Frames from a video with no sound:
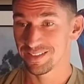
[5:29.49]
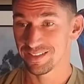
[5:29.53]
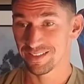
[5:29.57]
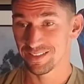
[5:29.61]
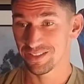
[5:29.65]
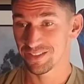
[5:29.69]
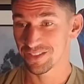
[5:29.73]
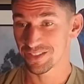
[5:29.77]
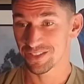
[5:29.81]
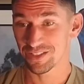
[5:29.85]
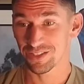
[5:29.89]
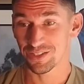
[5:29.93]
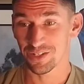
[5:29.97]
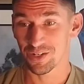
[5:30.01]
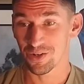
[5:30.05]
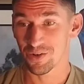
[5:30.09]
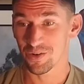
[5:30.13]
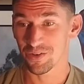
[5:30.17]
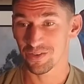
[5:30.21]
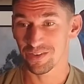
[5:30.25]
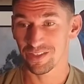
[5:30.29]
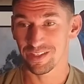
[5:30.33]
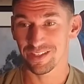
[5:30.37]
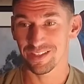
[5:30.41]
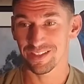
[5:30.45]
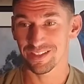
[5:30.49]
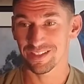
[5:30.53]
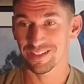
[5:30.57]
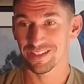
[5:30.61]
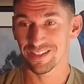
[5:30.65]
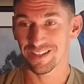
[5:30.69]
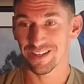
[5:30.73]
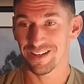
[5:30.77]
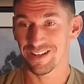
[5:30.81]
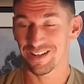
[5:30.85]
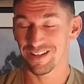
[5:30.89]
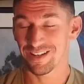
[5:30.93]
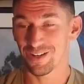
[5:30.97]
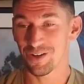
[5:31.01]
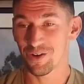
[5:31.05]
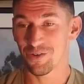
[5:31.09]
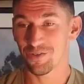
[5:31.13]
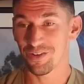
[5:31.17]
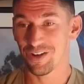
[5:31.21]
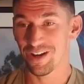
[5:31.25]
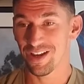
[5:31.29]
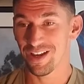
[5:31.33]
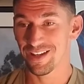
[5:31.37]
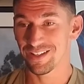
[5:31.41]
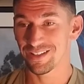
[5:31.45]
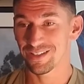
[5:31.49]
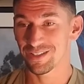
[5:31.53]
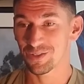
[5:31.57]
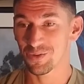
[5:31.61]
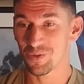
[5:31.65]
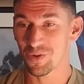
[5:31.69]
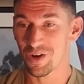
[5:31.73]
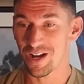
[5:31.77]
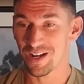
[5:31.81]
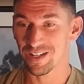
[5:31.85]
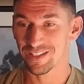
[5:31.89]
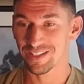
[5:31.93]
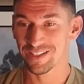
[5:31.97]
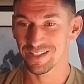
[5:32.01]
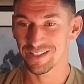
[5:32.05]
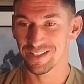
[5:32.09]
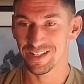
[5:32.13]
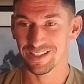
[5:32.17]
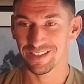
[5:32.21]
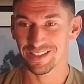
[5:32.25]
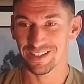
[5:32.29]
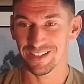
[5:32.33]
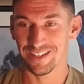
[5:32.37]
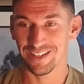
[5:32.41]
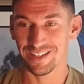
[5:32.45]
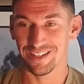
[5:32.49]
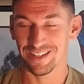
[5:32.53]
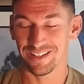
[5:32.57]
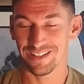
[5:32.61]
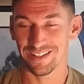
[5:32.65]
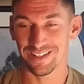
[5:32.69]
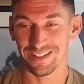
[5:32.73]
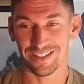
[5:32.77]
Just throwing these overhead squats in at the end,